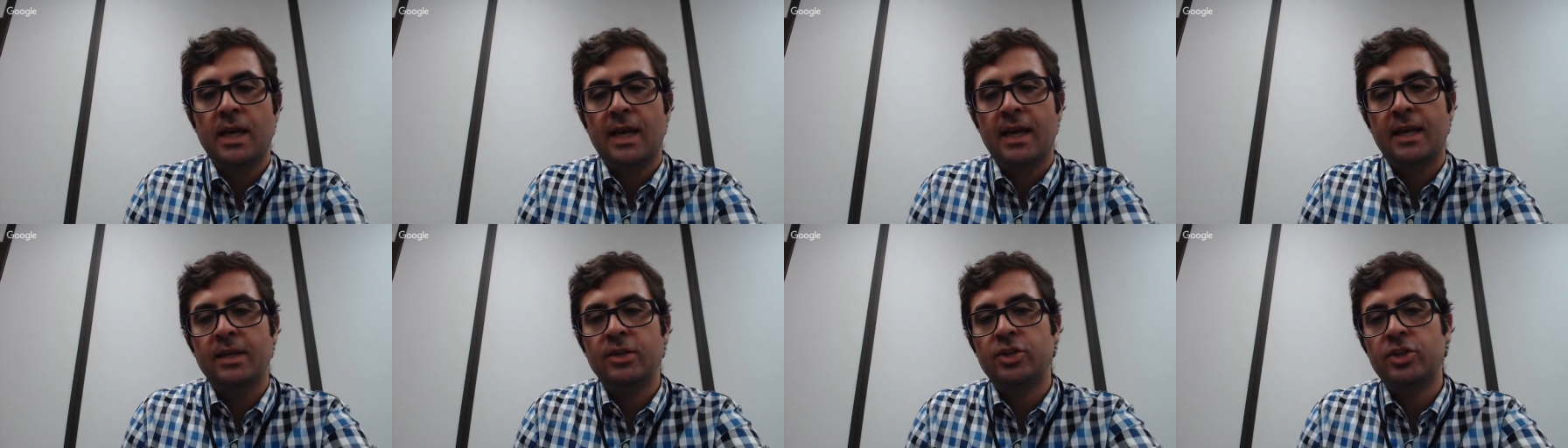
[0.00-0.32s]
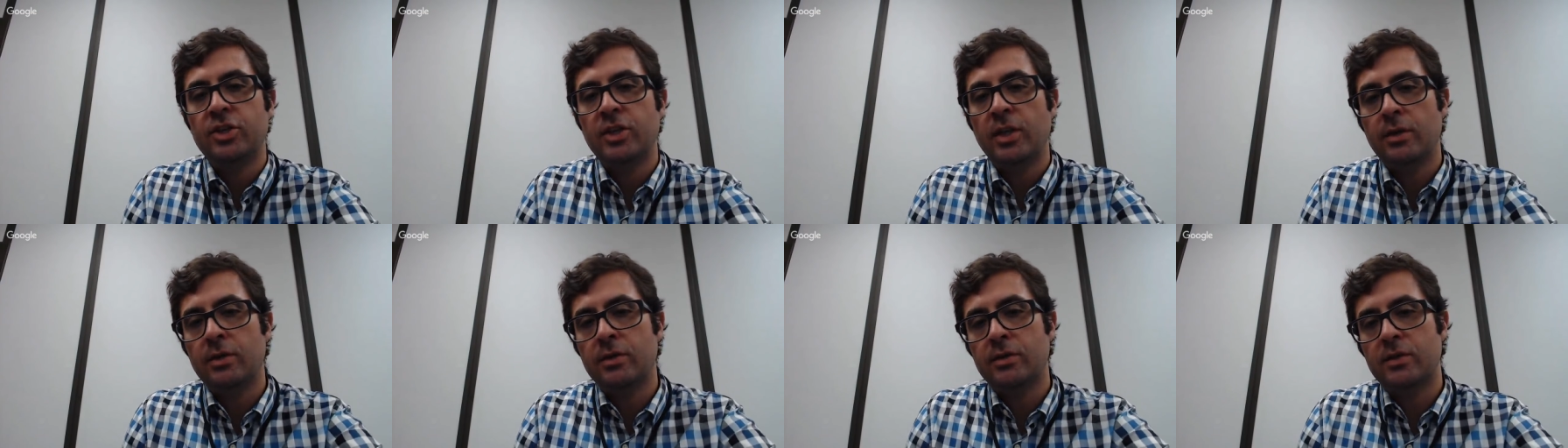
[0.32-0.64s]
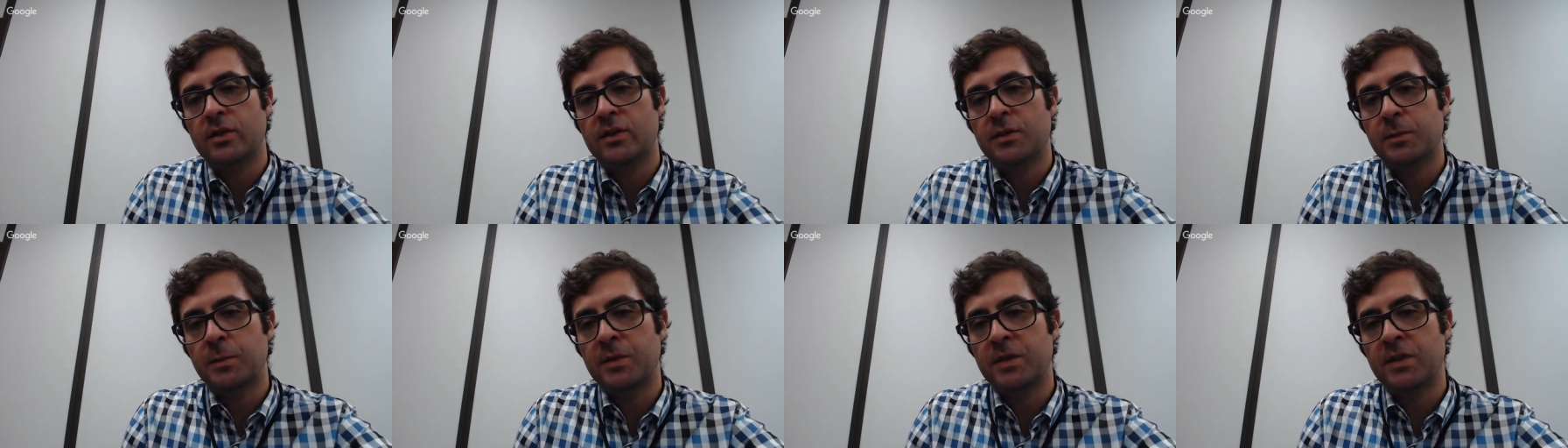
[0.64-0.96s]
and shares
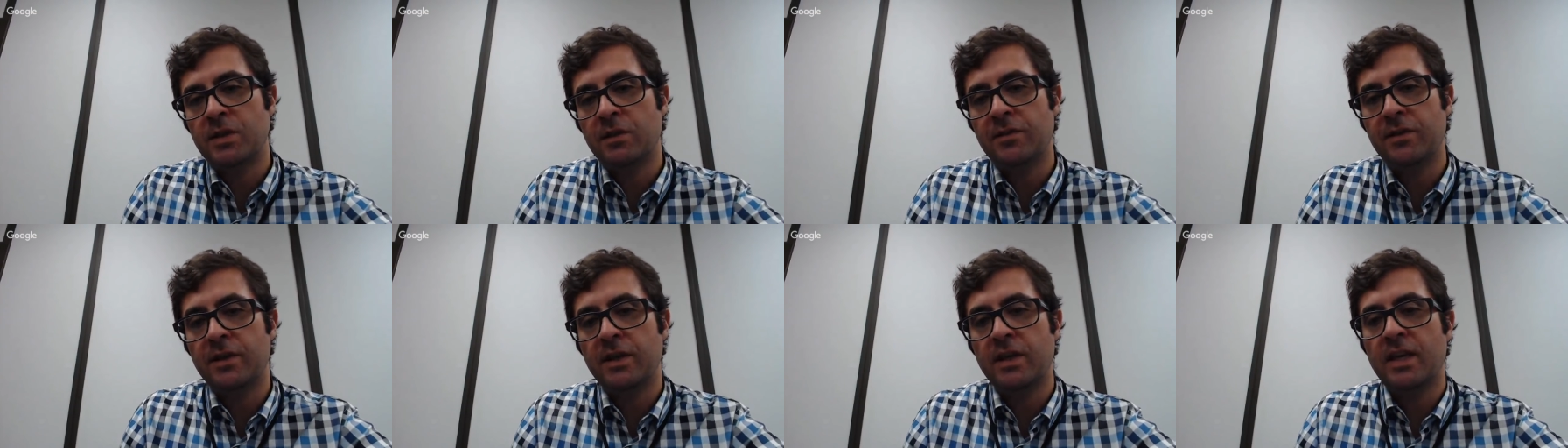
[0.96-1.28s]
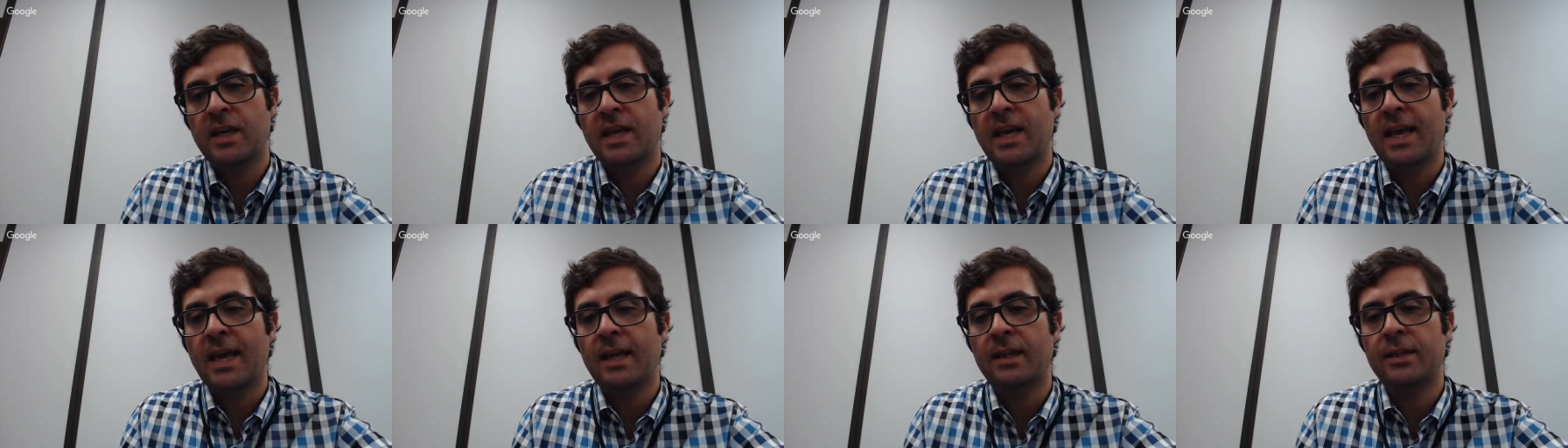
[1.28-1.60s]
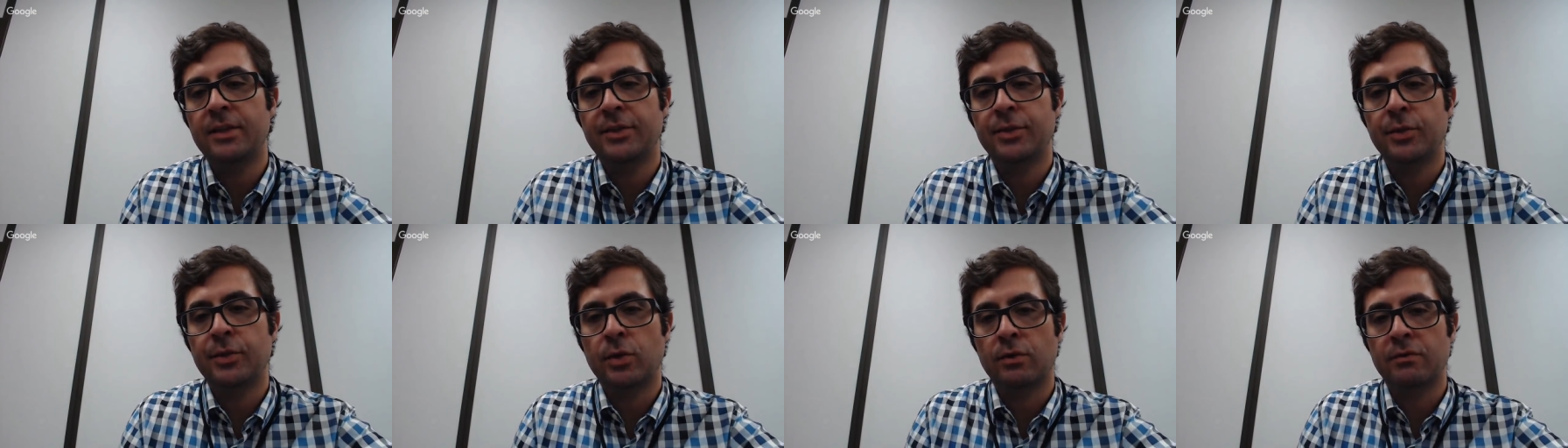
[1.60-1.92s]
a specific
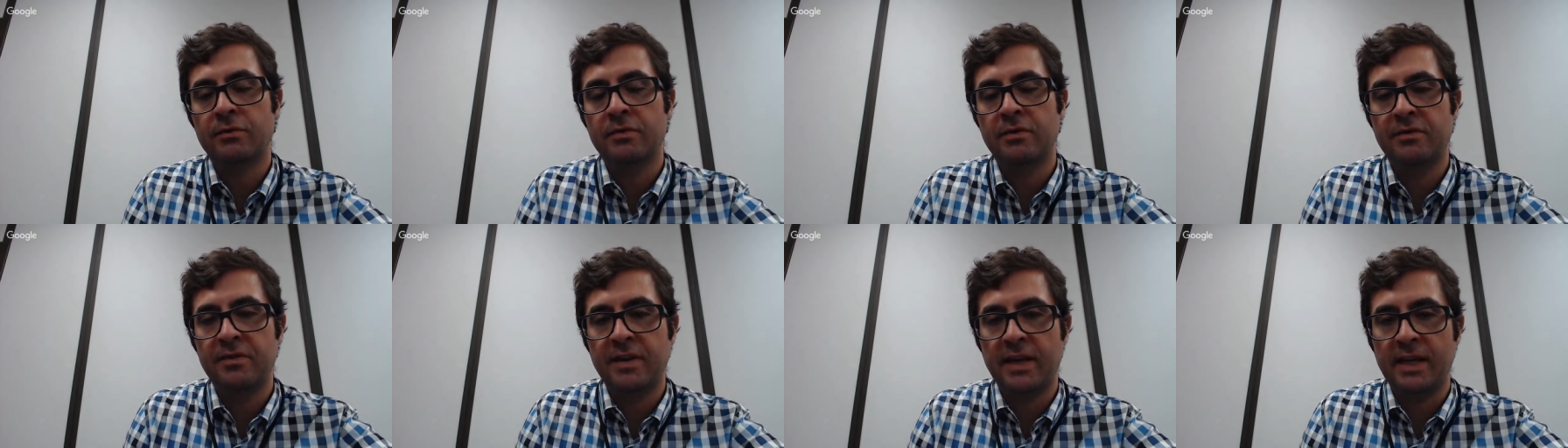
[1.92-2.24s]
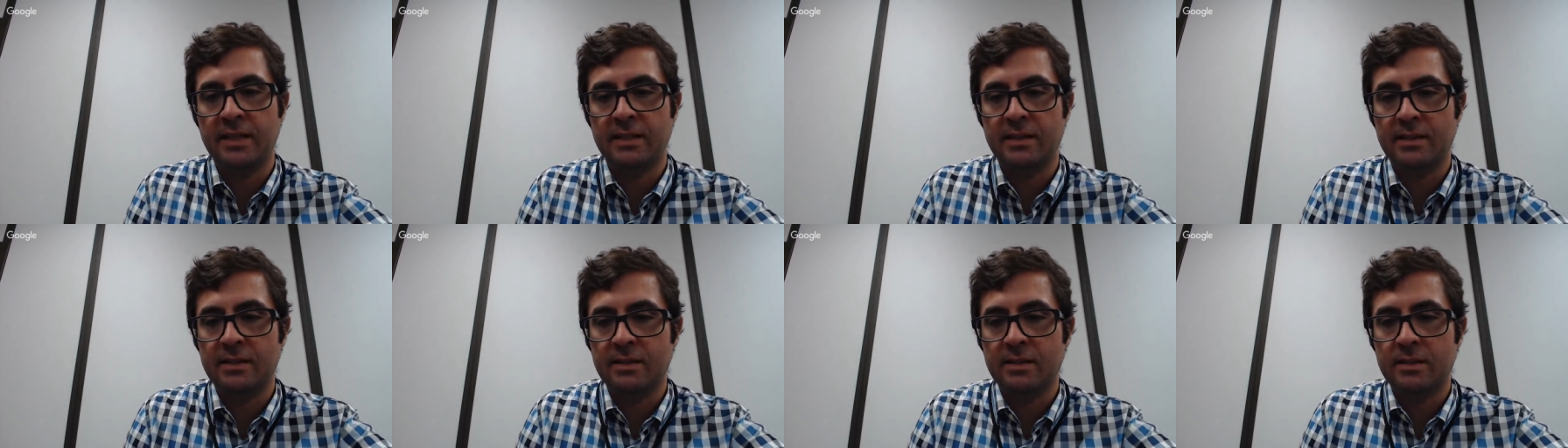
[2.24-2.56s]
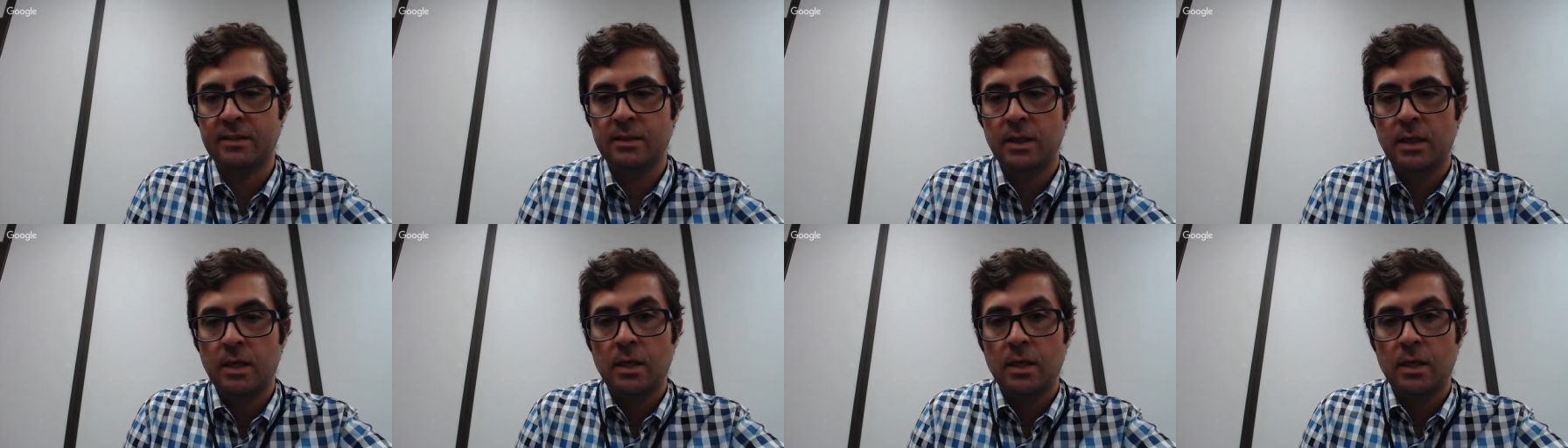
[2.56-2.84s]
calendar of events,